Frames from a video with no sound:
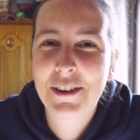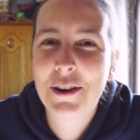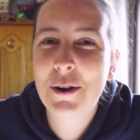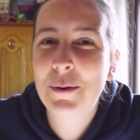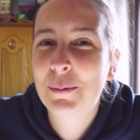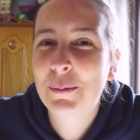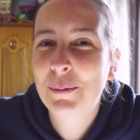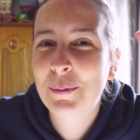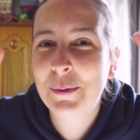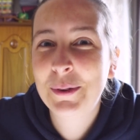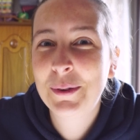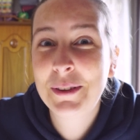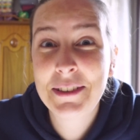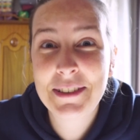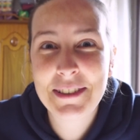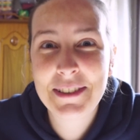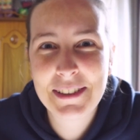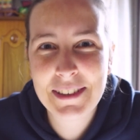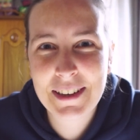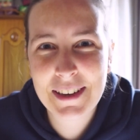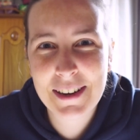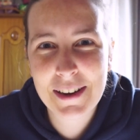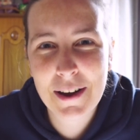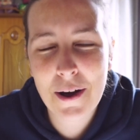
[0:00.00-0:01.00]

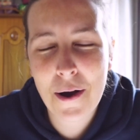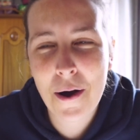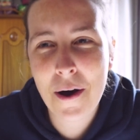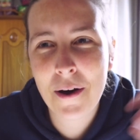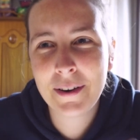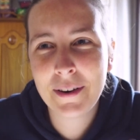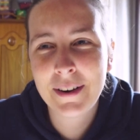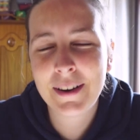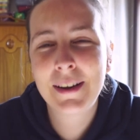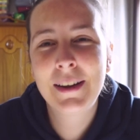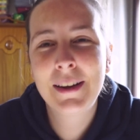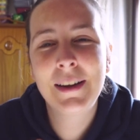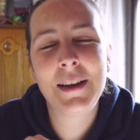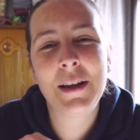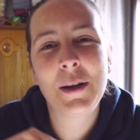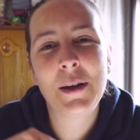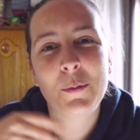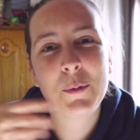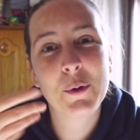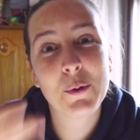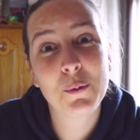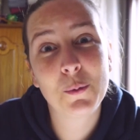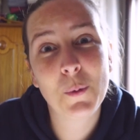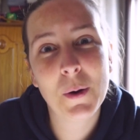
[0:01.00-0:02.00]
completely gone.
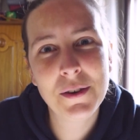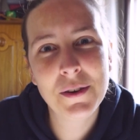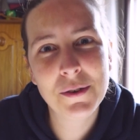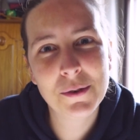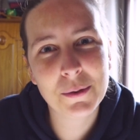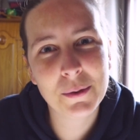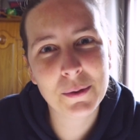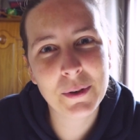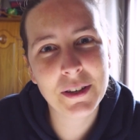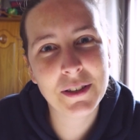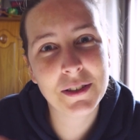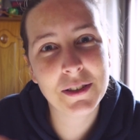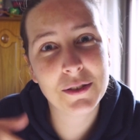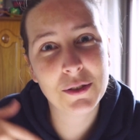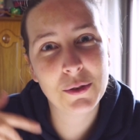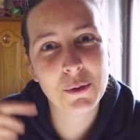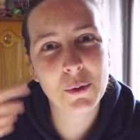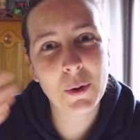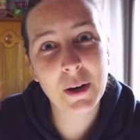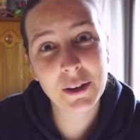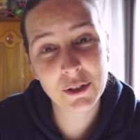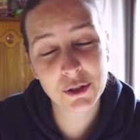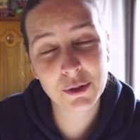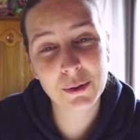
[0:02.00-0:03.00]
But when you read it,
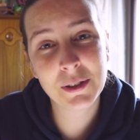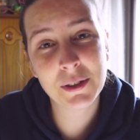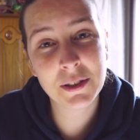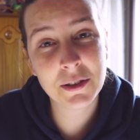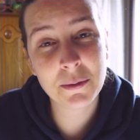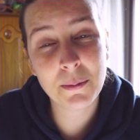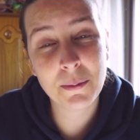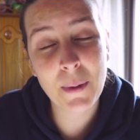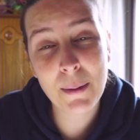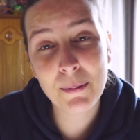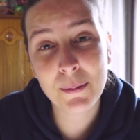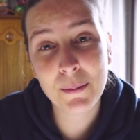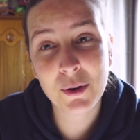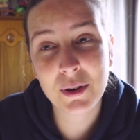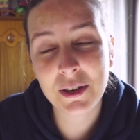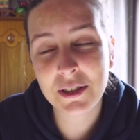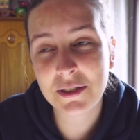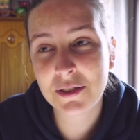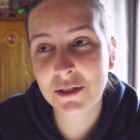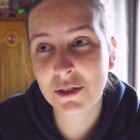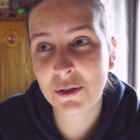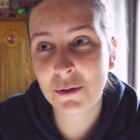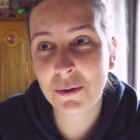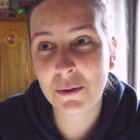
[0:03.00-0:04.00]
you actually remember it,
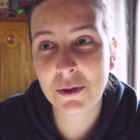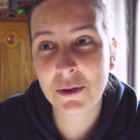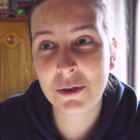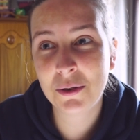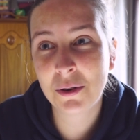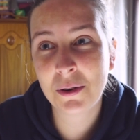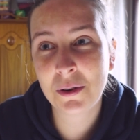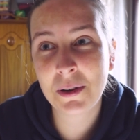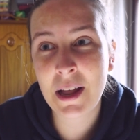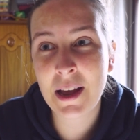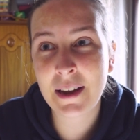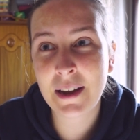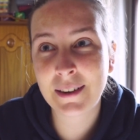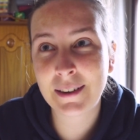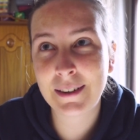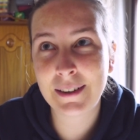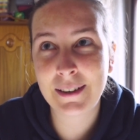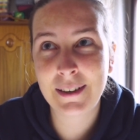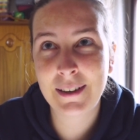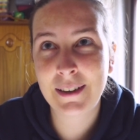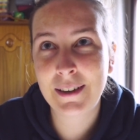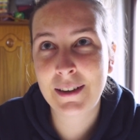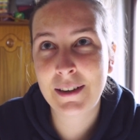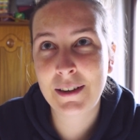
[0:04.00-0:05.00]
so you're like,
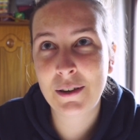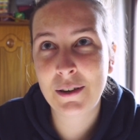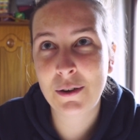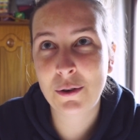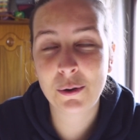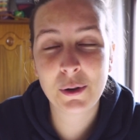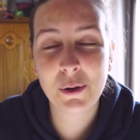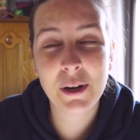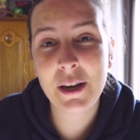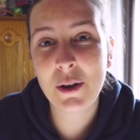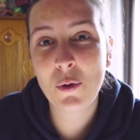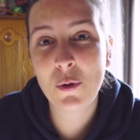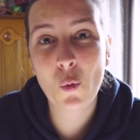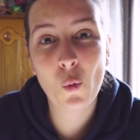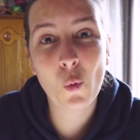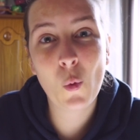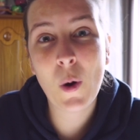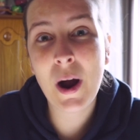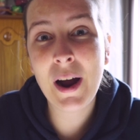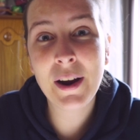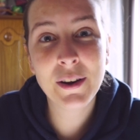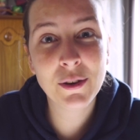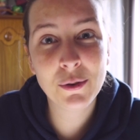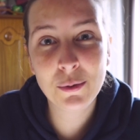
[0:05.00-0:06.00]
okay,
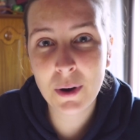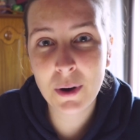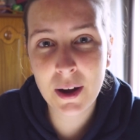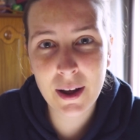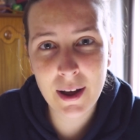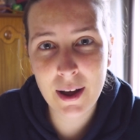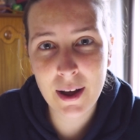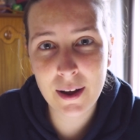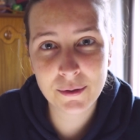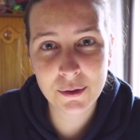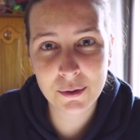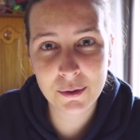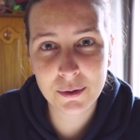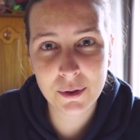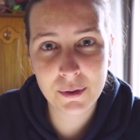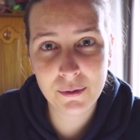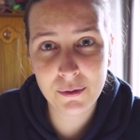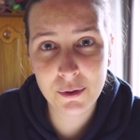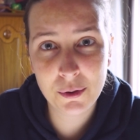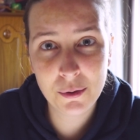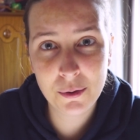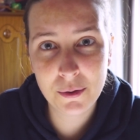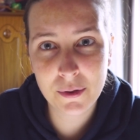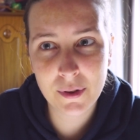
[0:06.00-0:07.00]
why do I have to
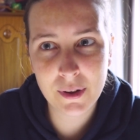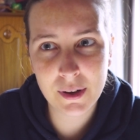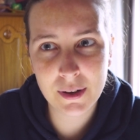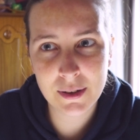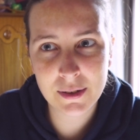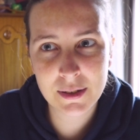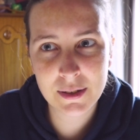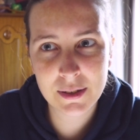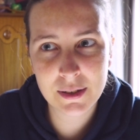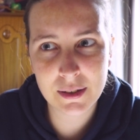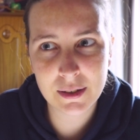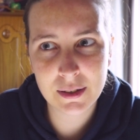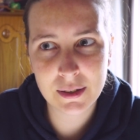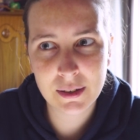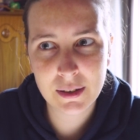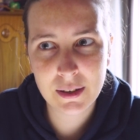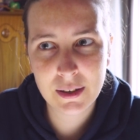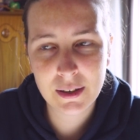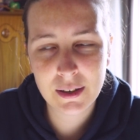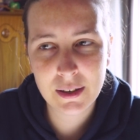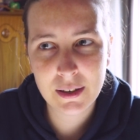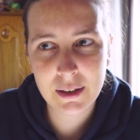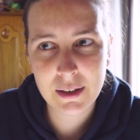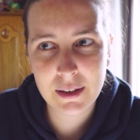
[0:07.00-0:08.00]
review this?
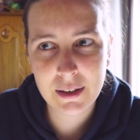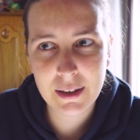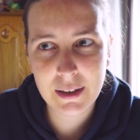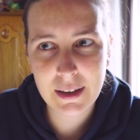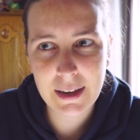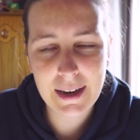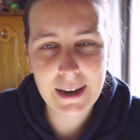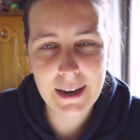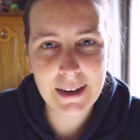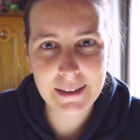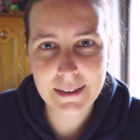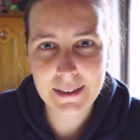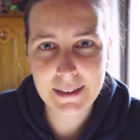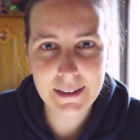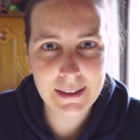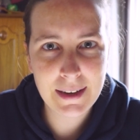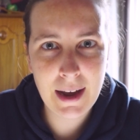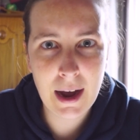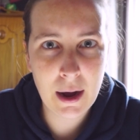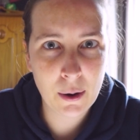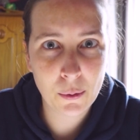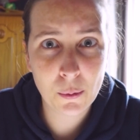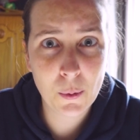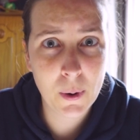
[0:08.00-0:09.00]
And
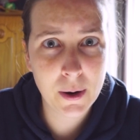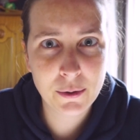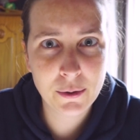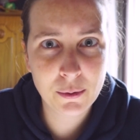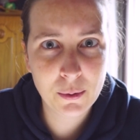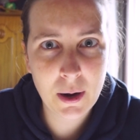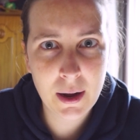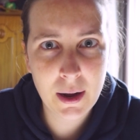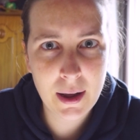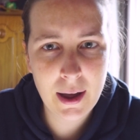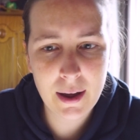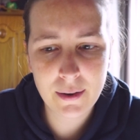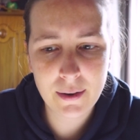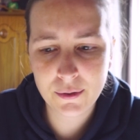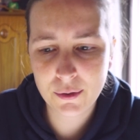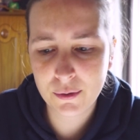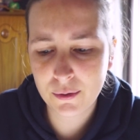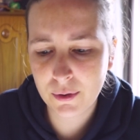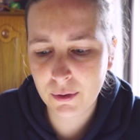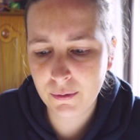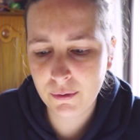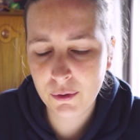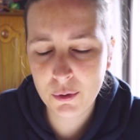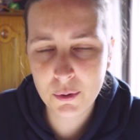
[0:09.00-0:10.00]
yeah, why do I have to
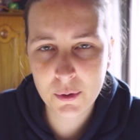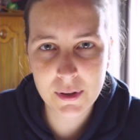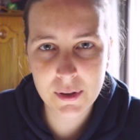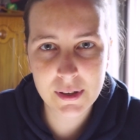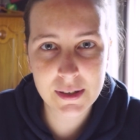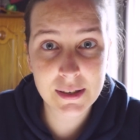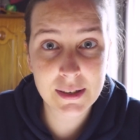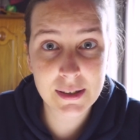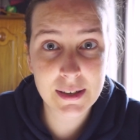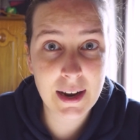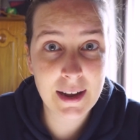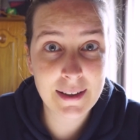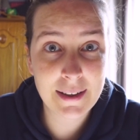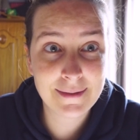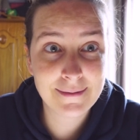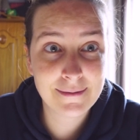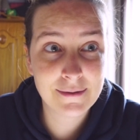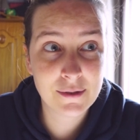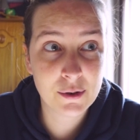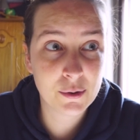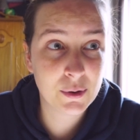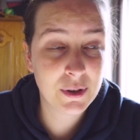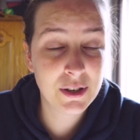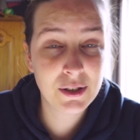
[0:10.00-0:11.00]
review this?
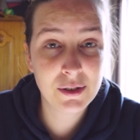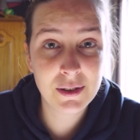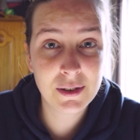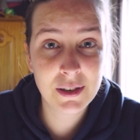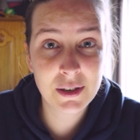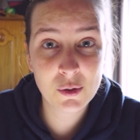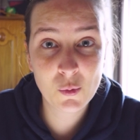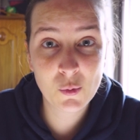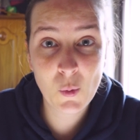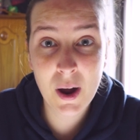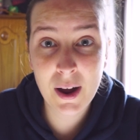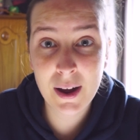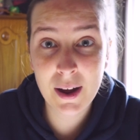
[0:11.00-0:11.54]
And the reason is